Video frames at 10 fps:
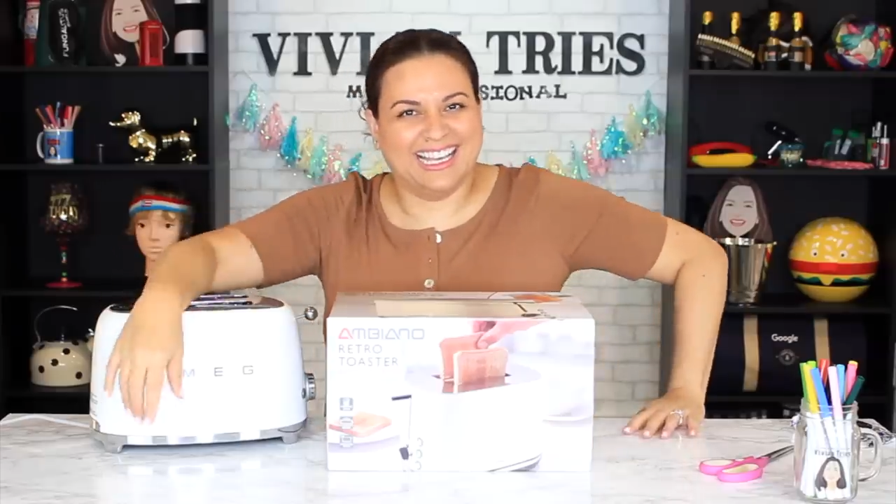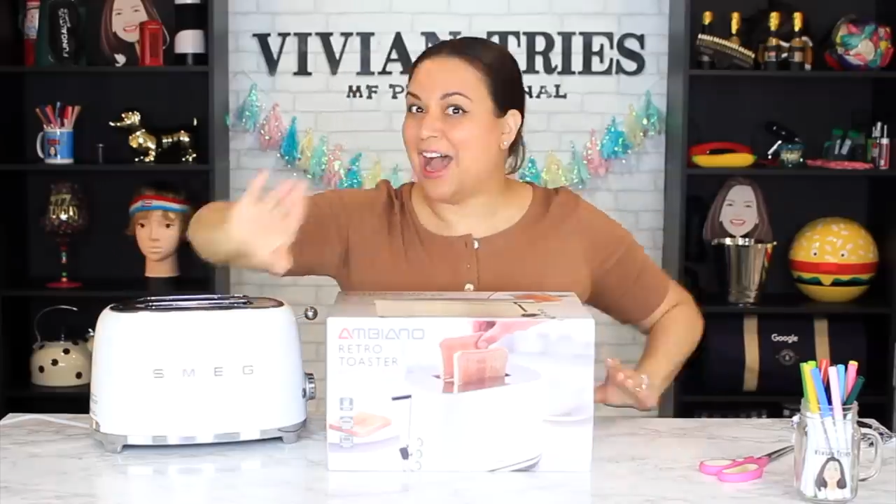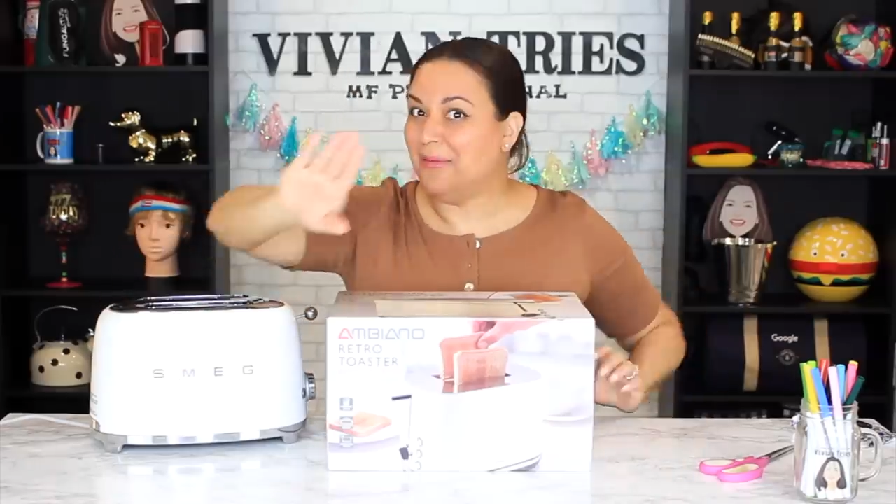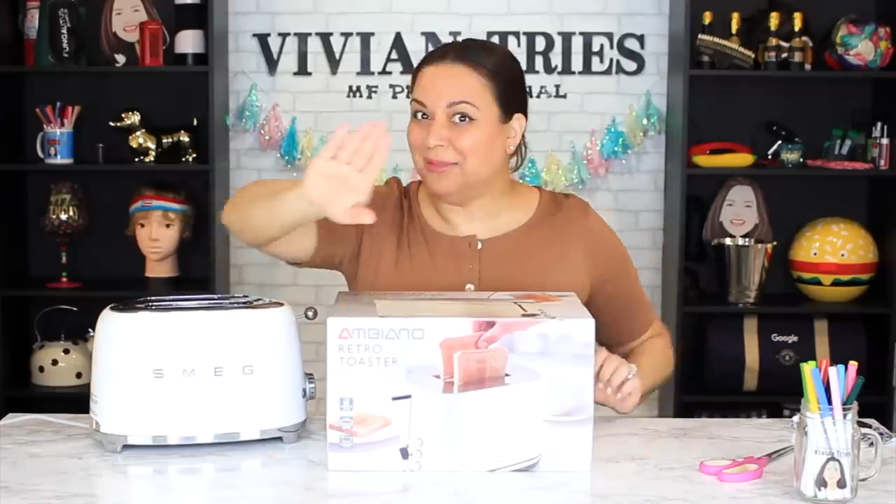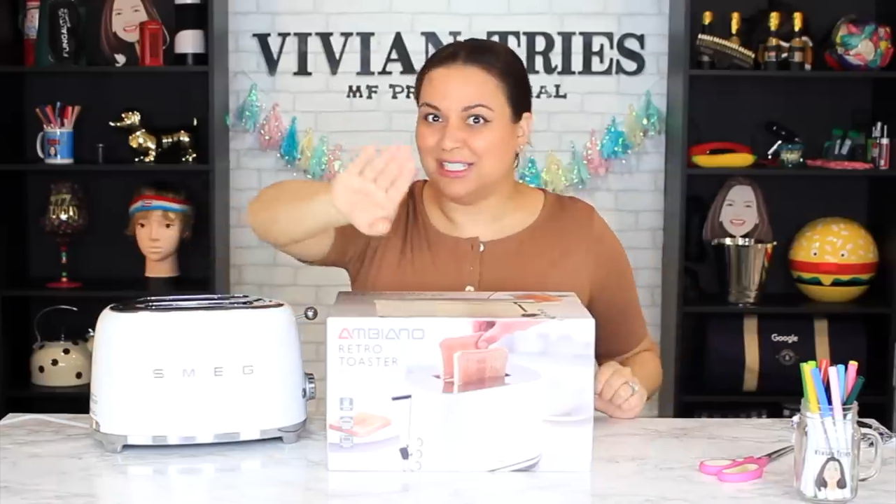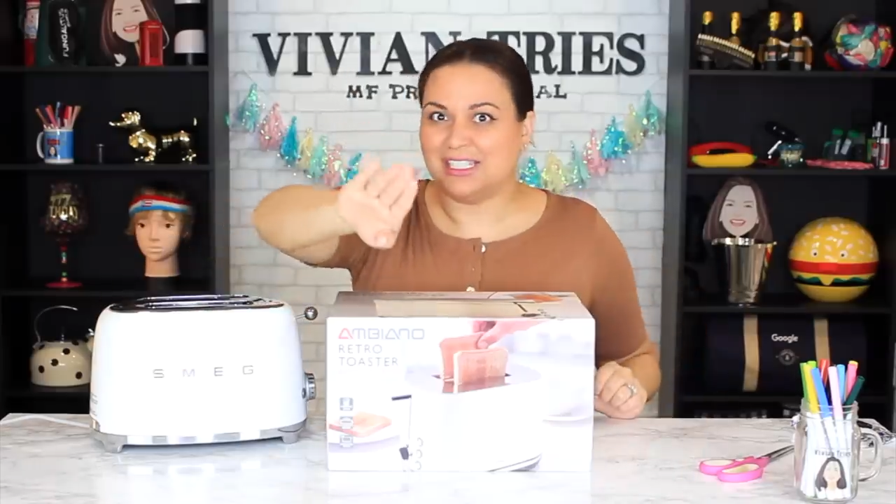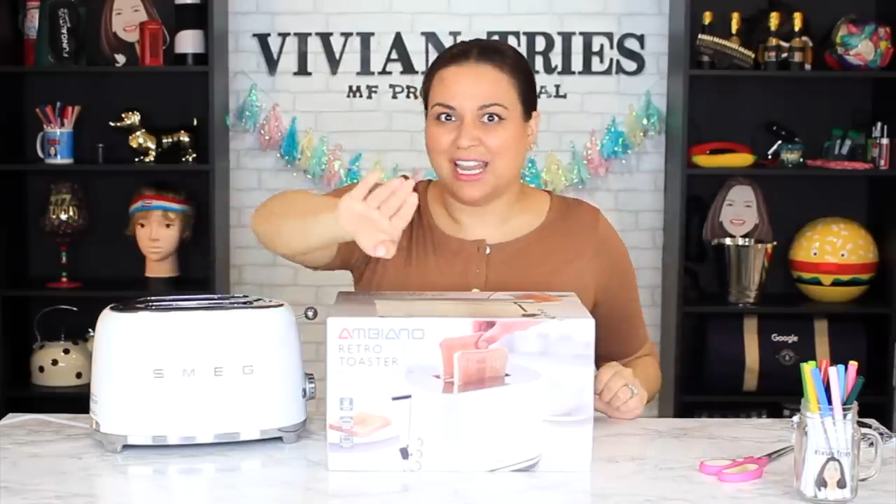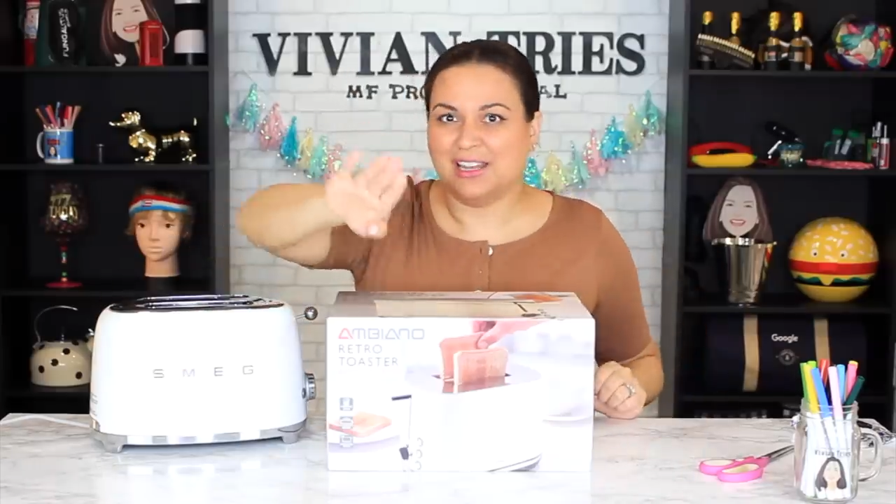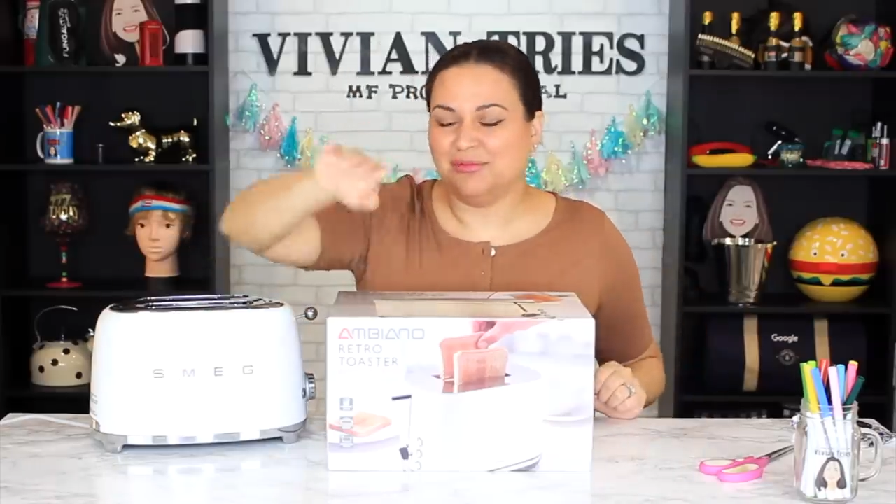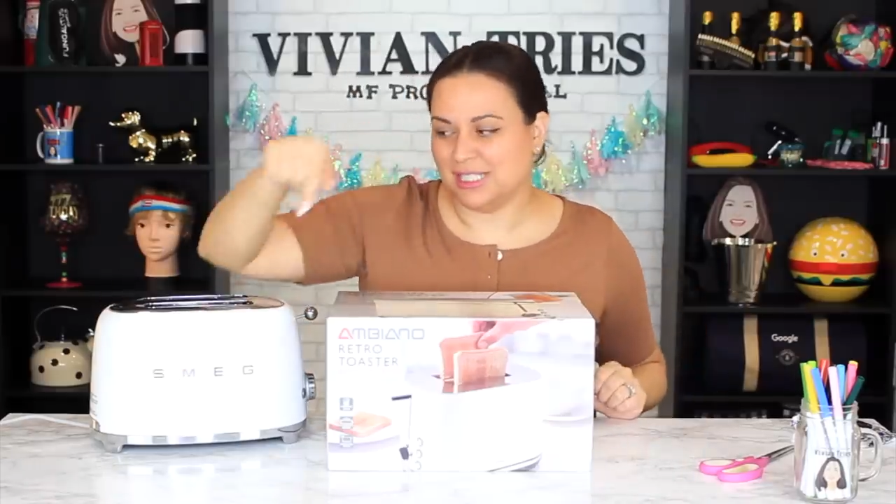I'm
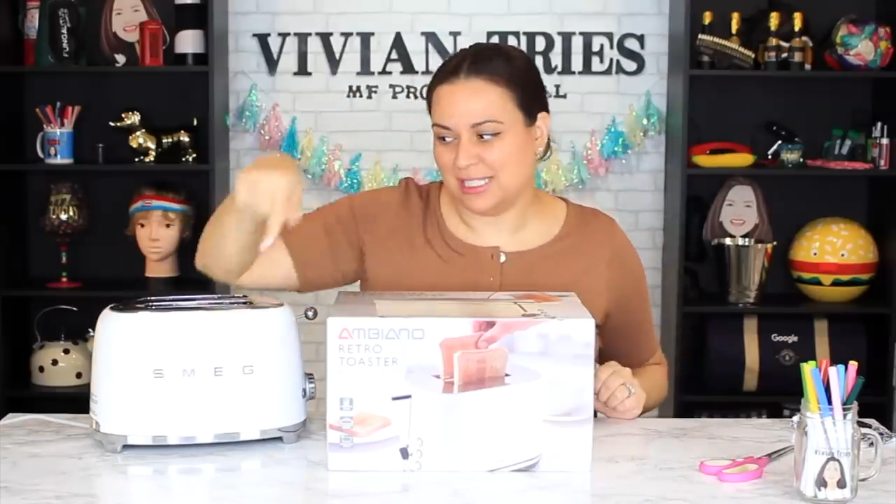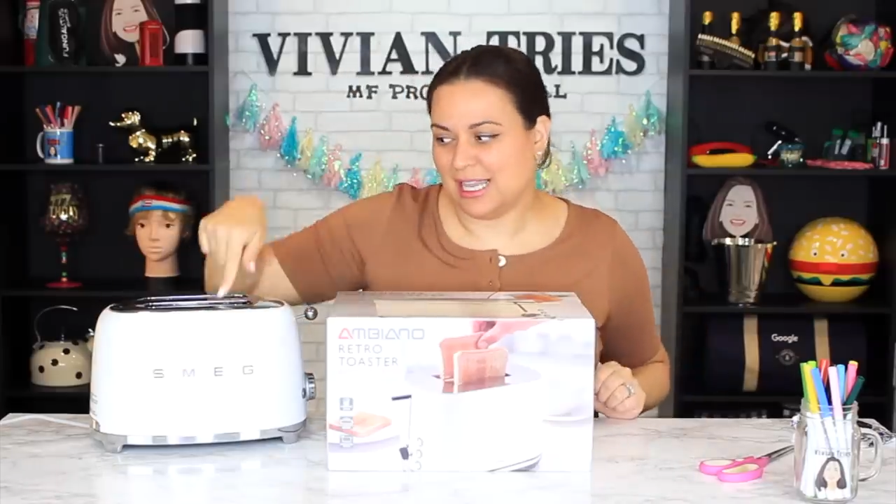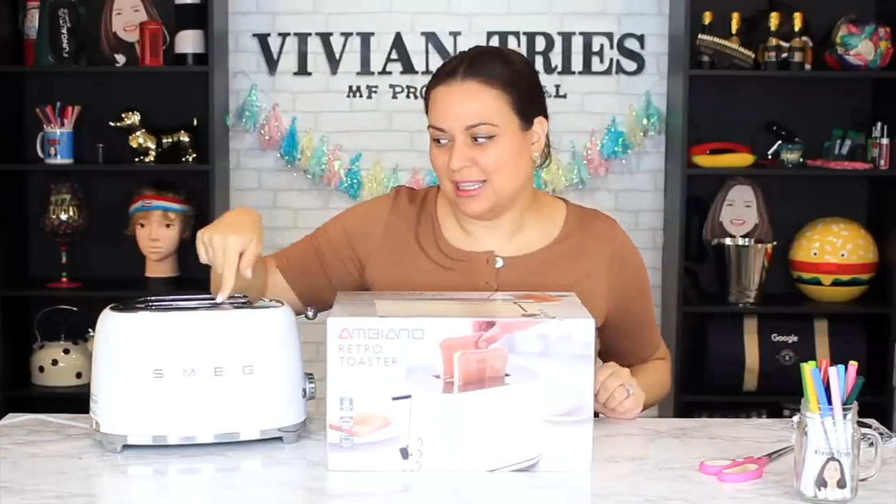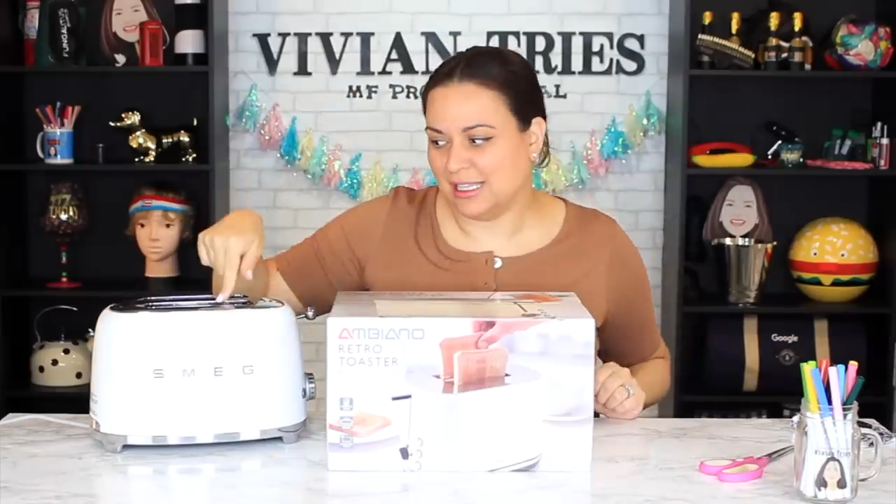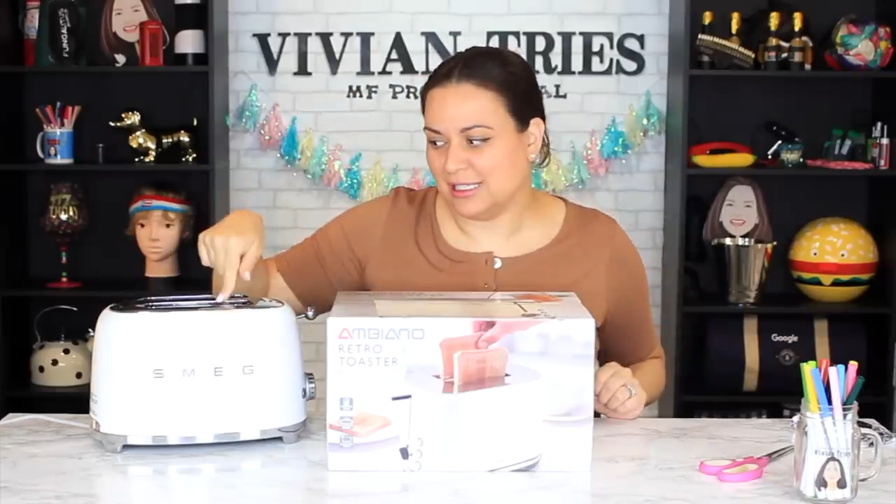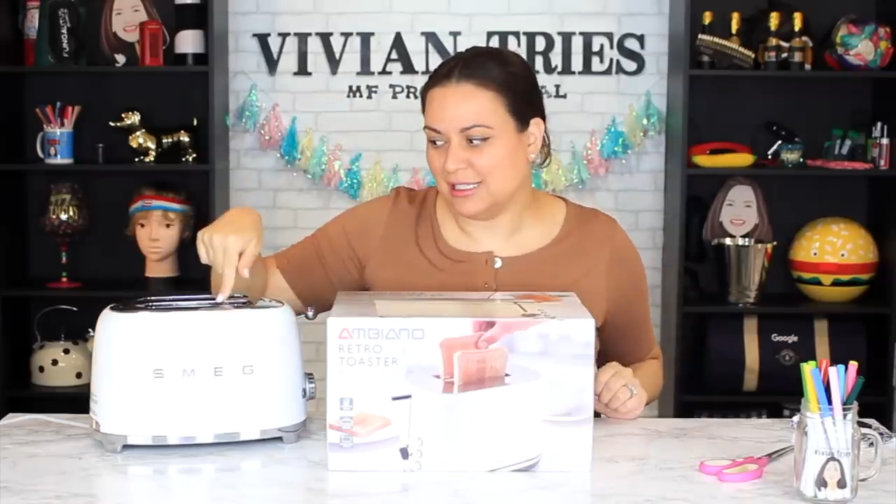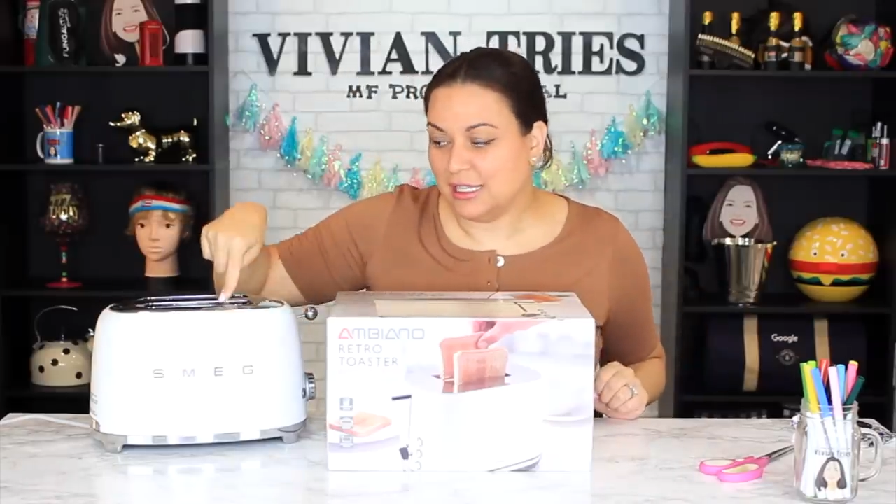ashamed to say this.